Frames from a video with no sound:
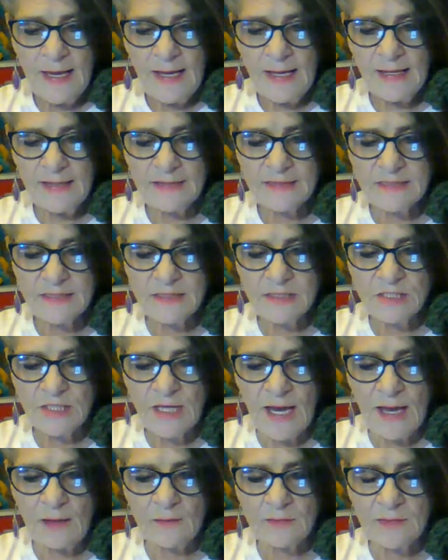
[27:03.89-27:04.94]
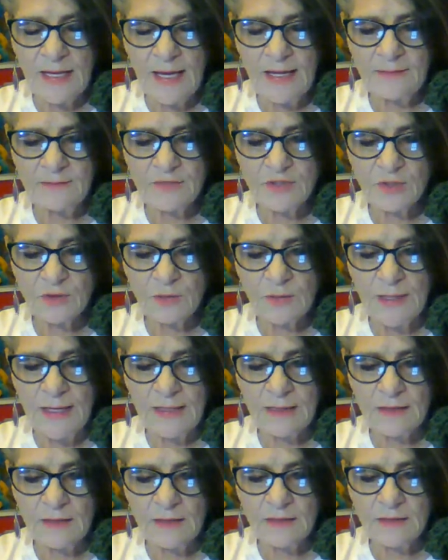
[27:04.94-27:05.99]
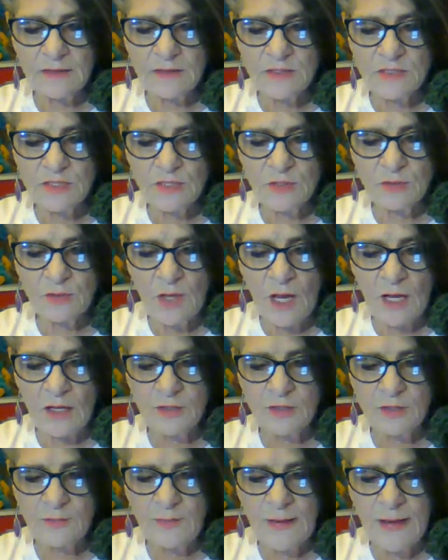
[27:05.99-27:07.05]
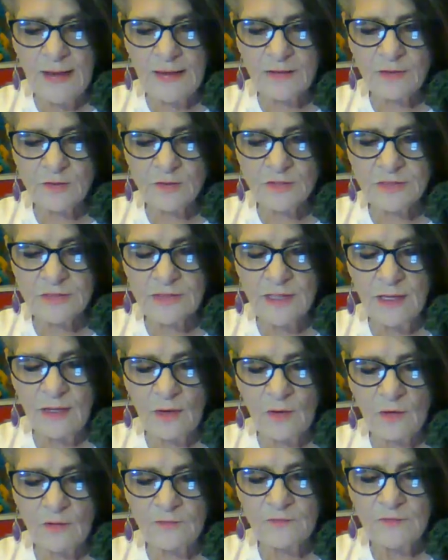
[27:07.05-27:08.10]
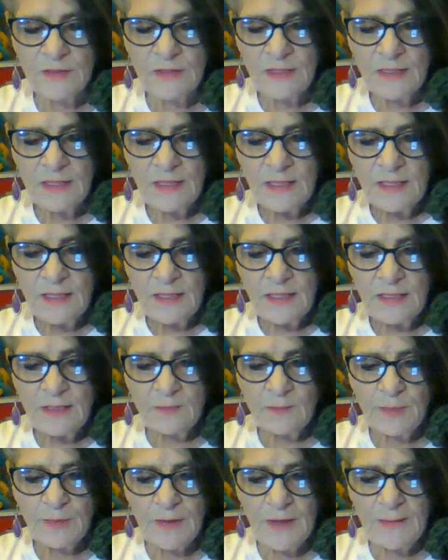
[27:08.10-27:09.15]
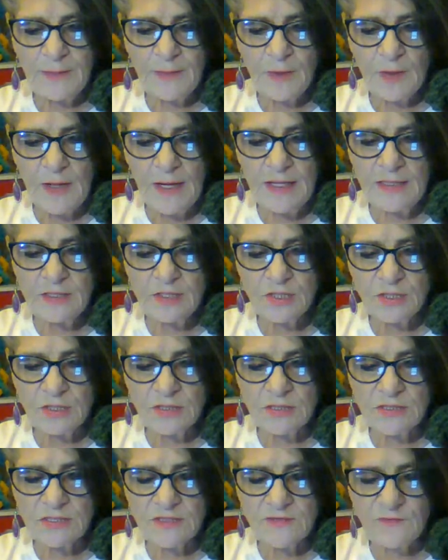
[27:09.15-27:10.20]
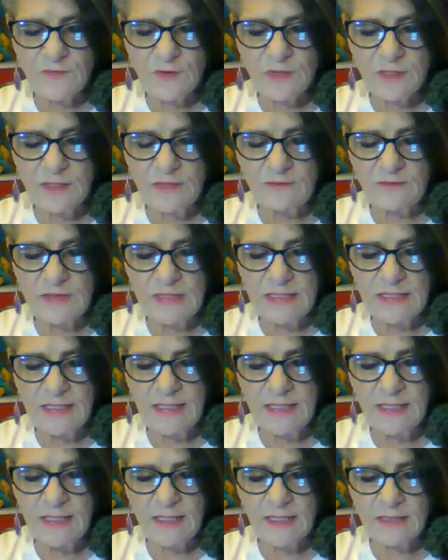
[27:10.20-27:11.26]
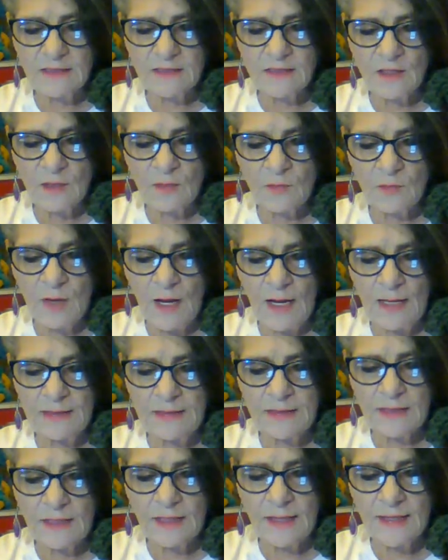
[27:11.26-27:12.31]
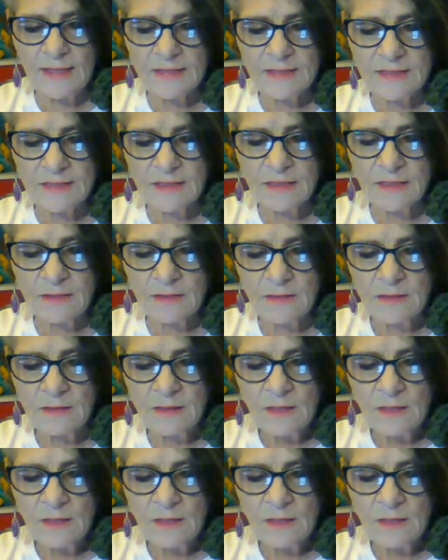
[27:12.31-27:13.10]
as the child came directly and soon occupied herself in preparations for giving Kit a riding lesson,